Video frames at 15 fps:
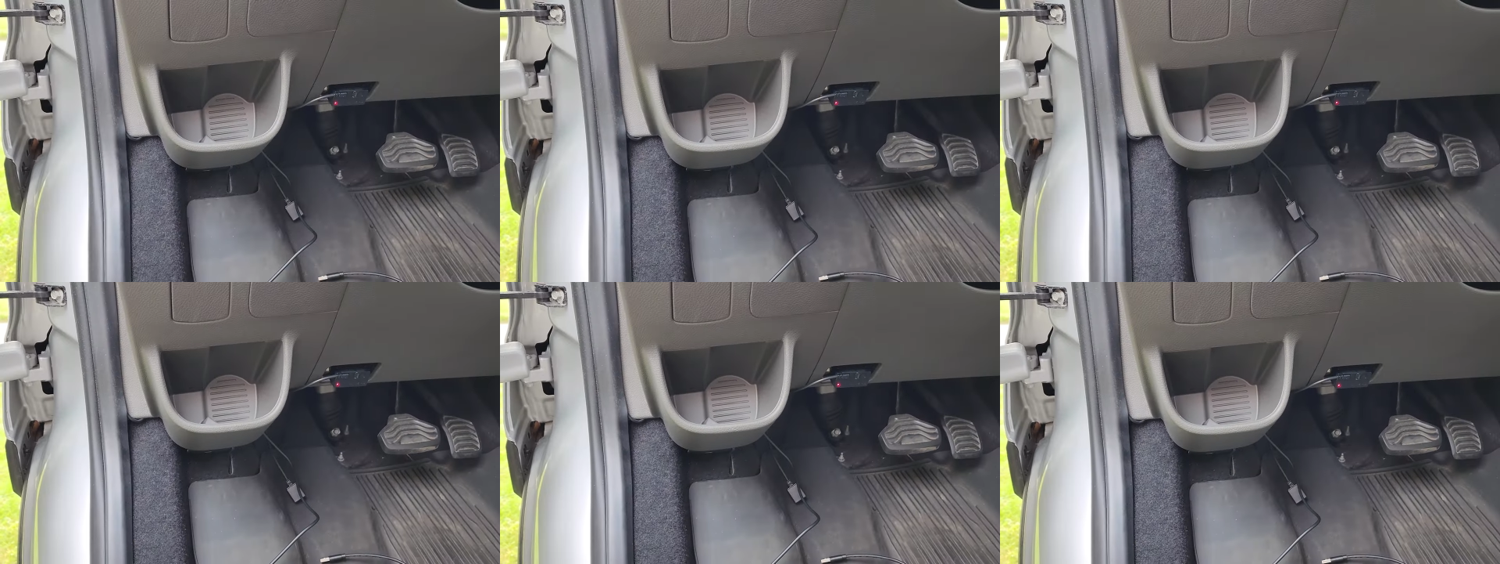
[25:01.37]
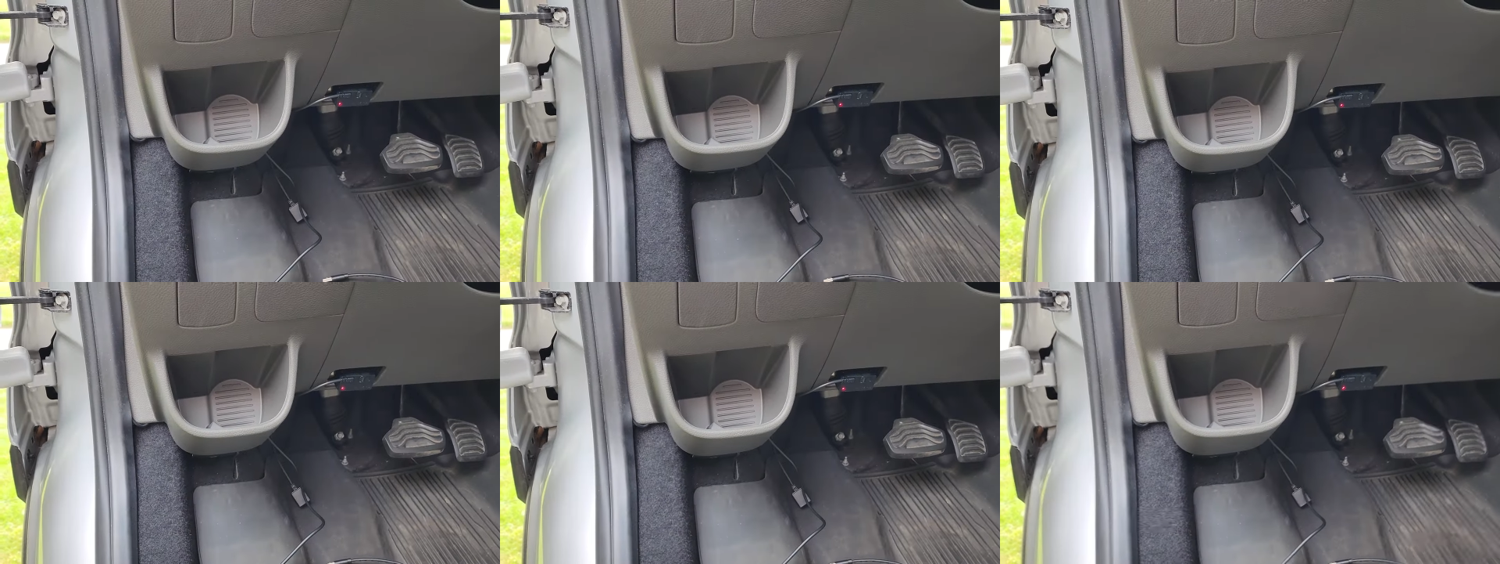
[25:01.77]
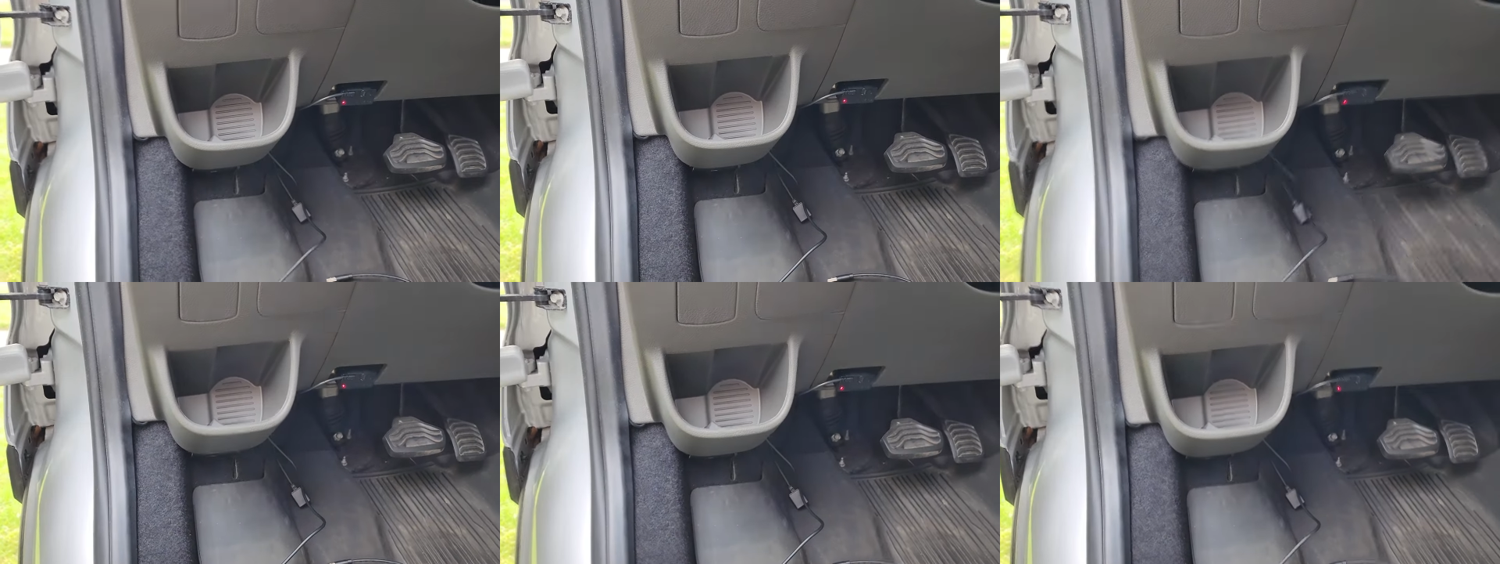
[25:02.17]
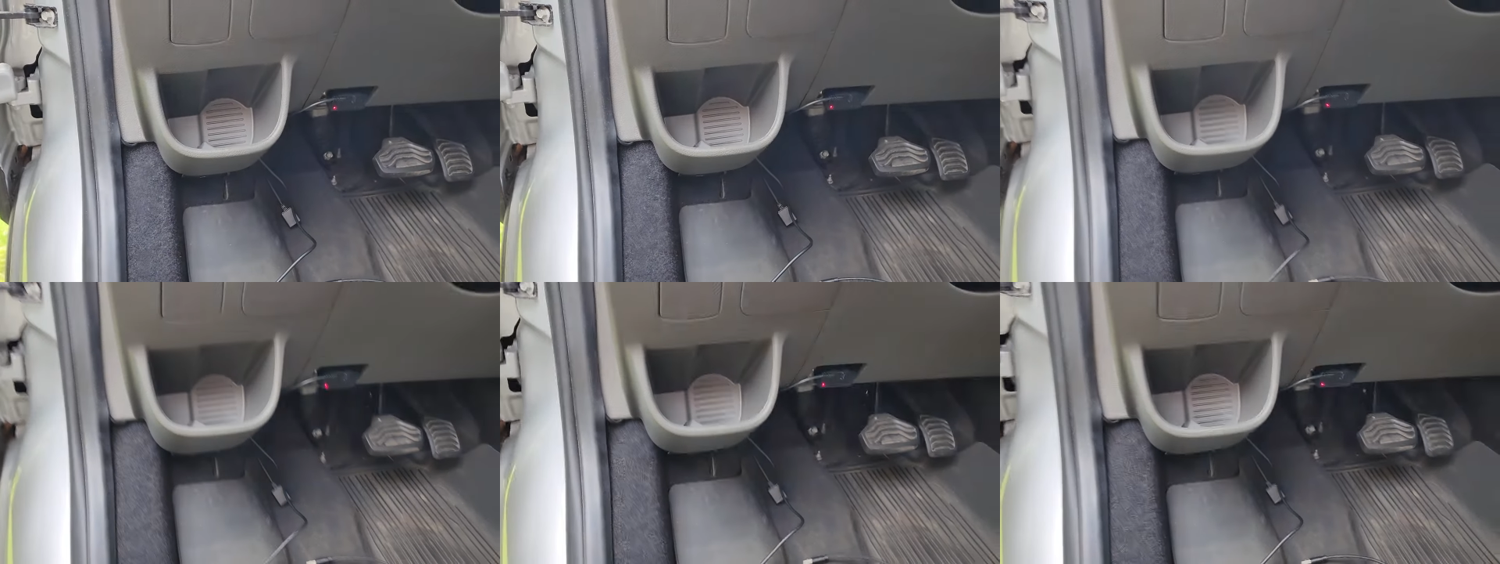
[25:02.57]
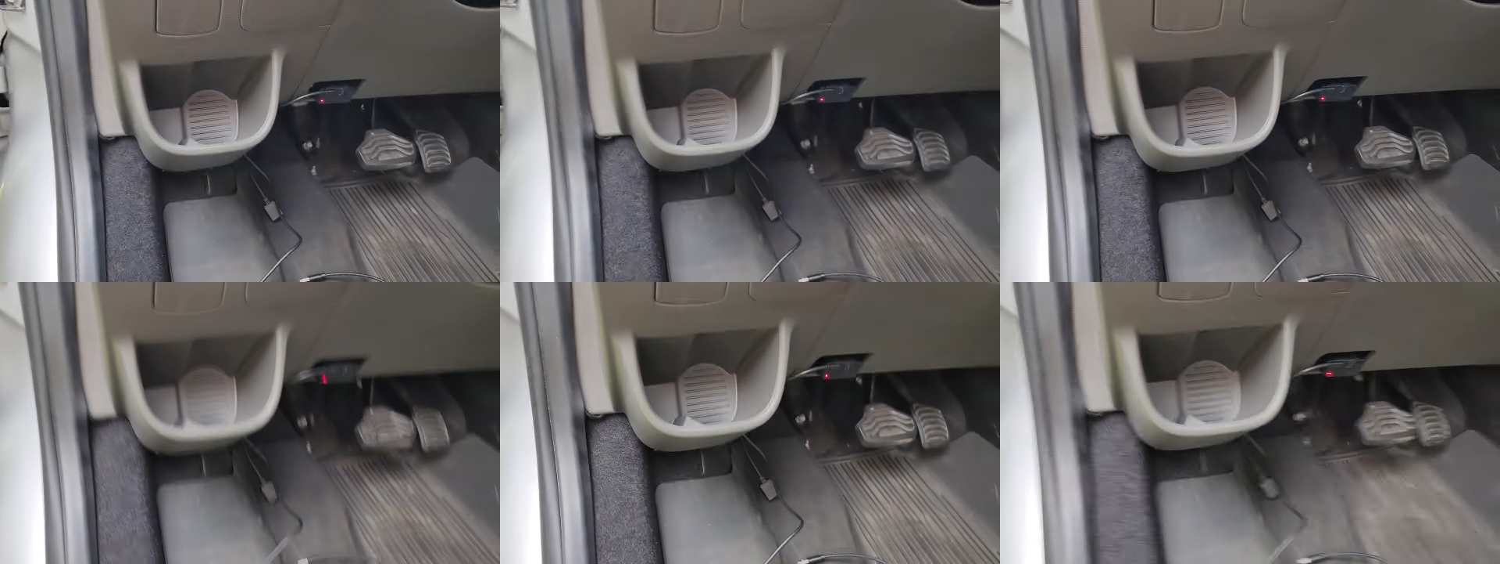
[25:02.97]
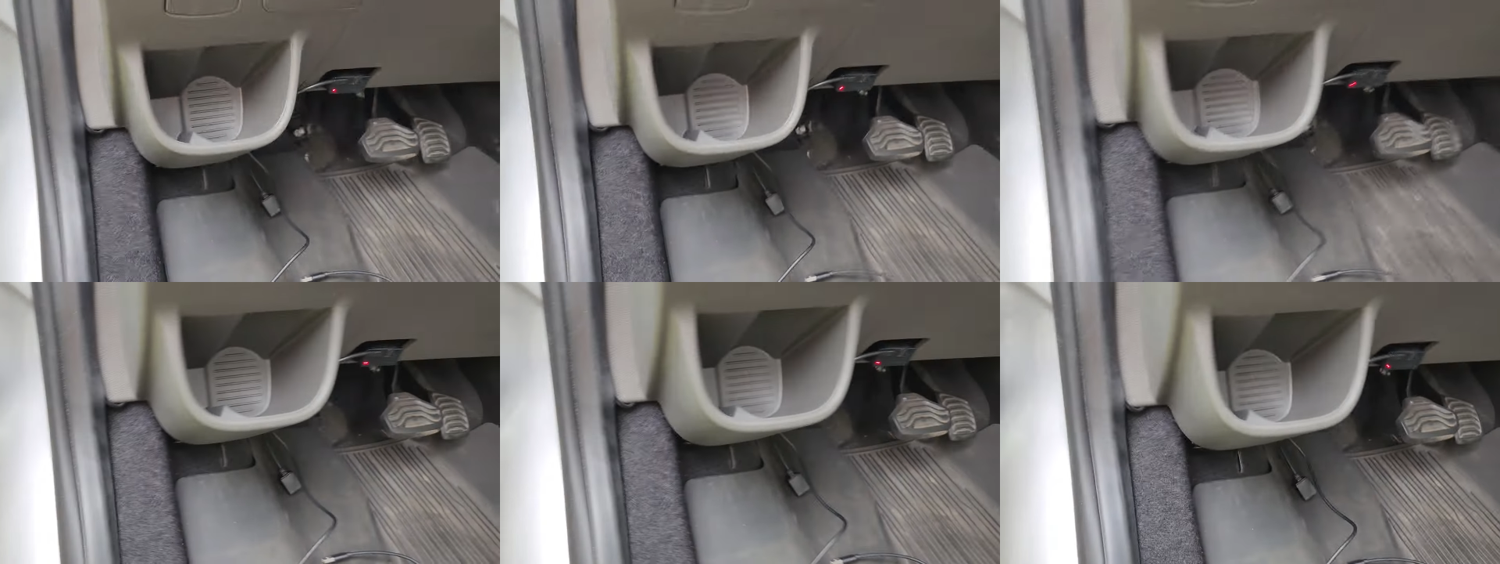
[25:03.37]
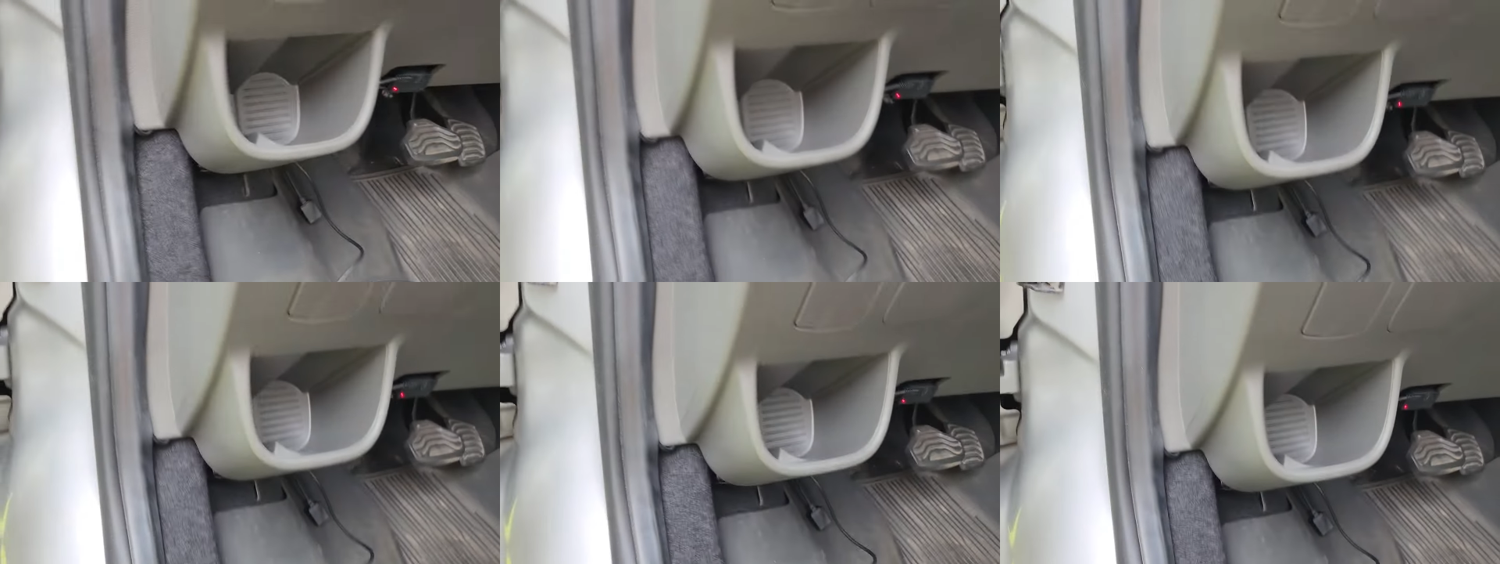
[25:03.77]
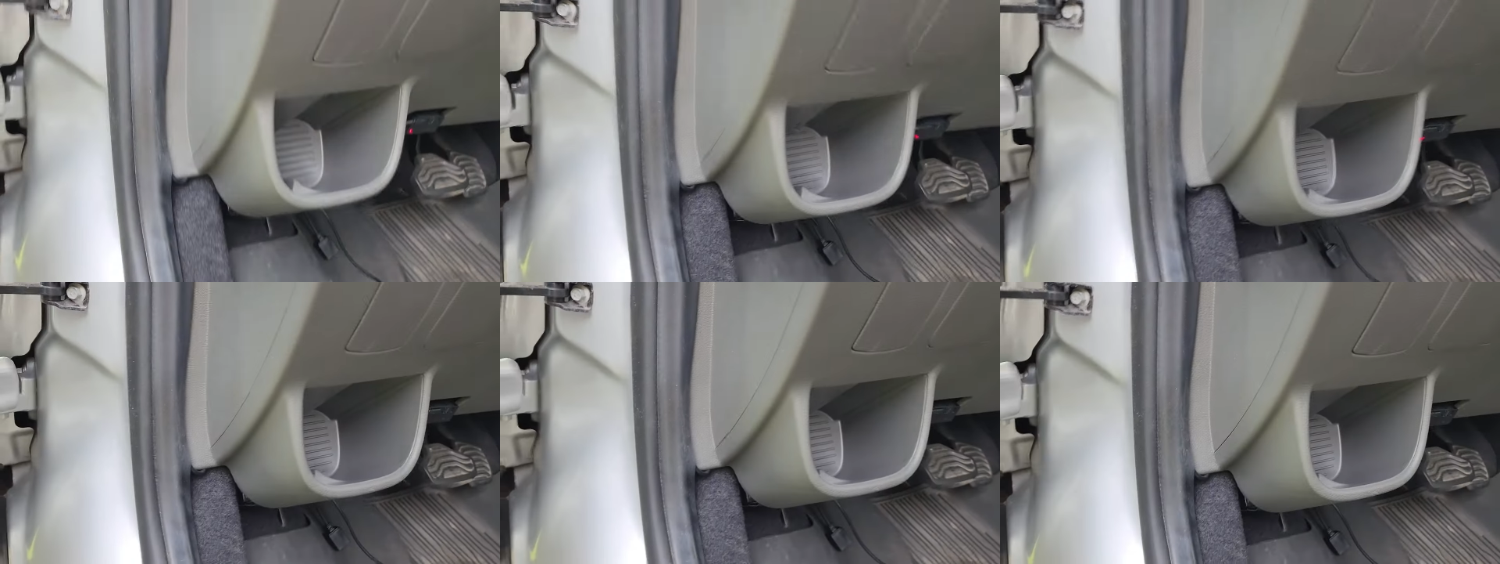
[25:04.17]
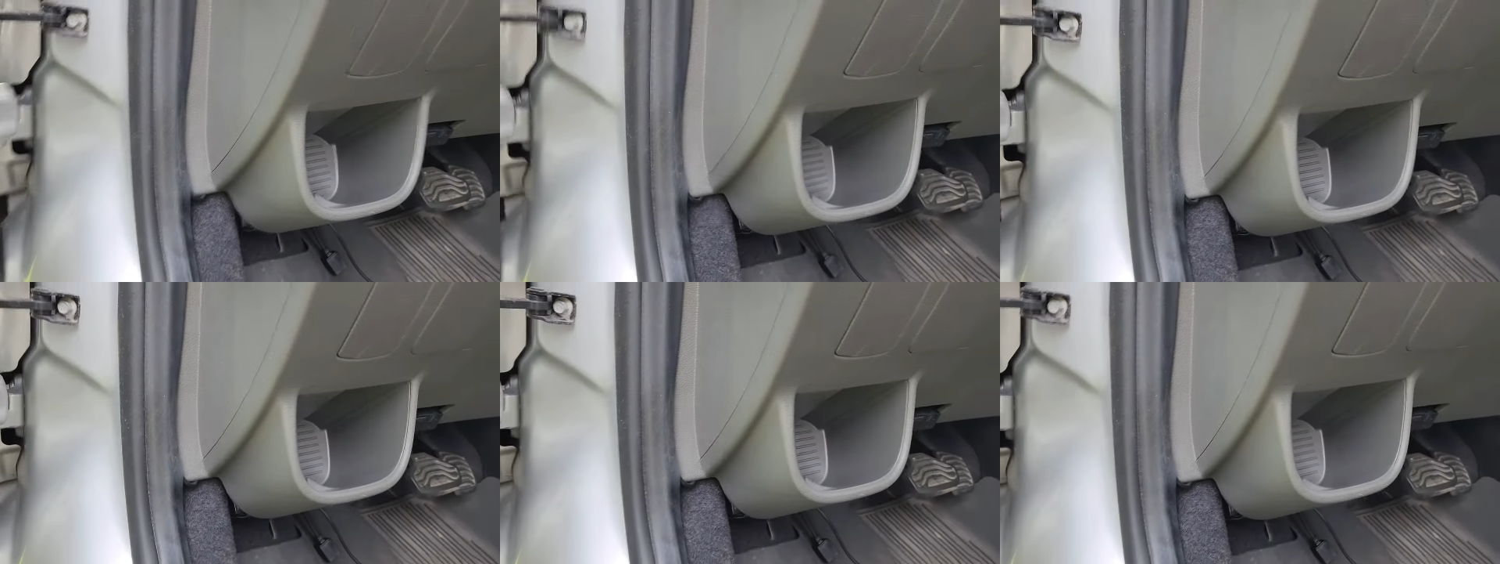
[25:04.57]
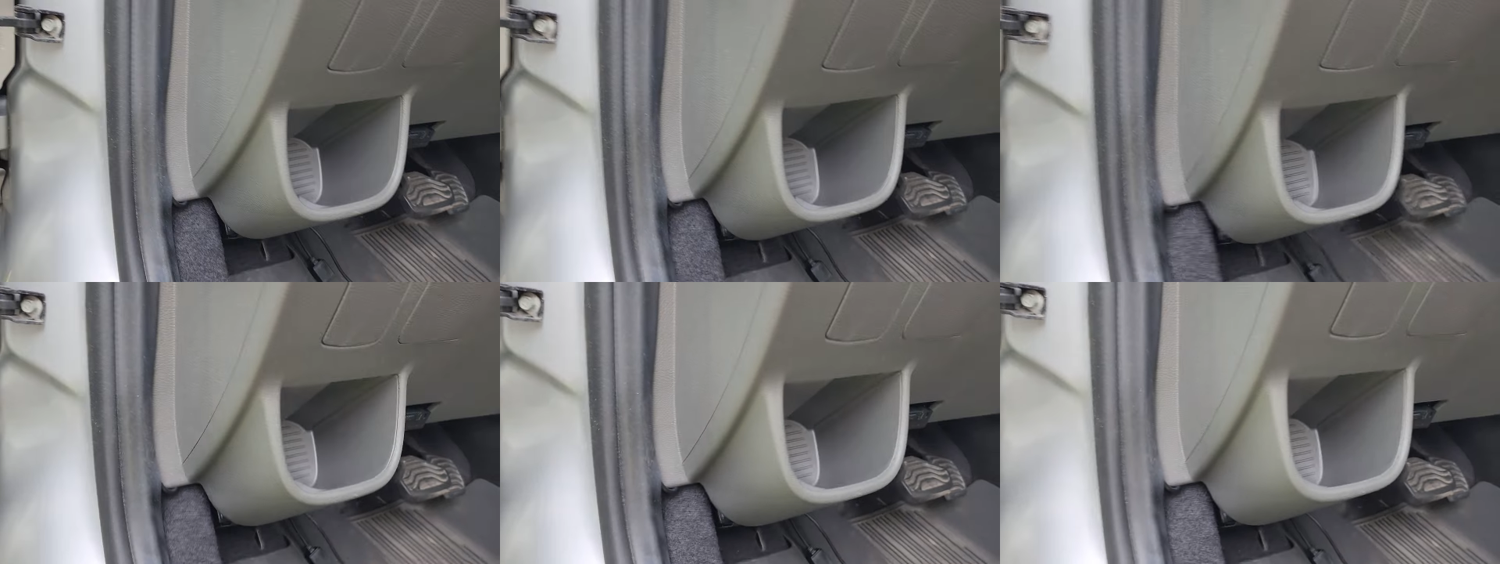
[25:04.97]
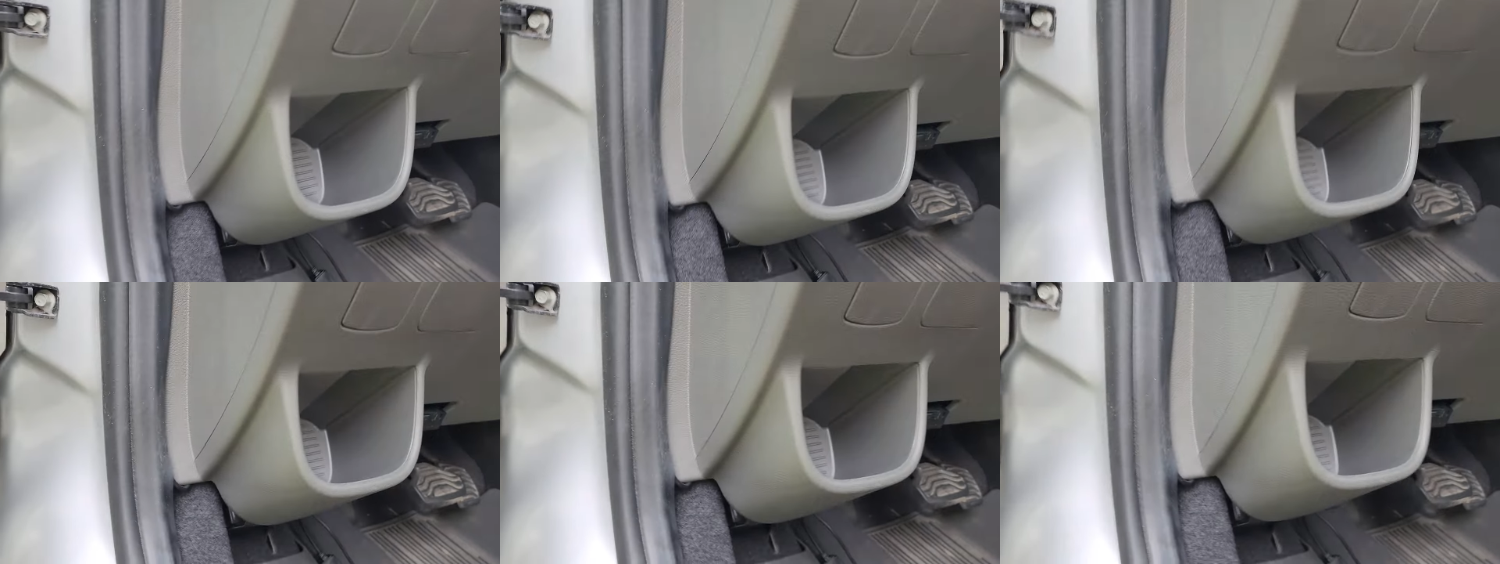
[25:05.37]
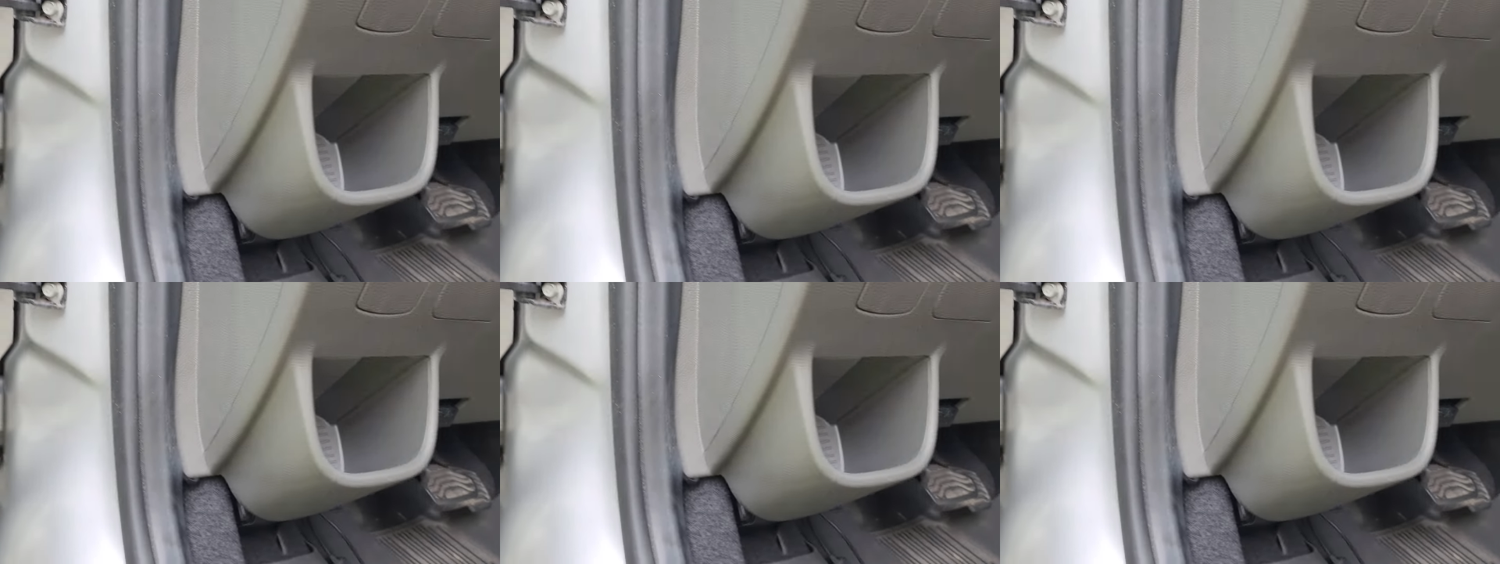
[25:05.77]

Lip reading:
No face is visible, so there are no lips to read.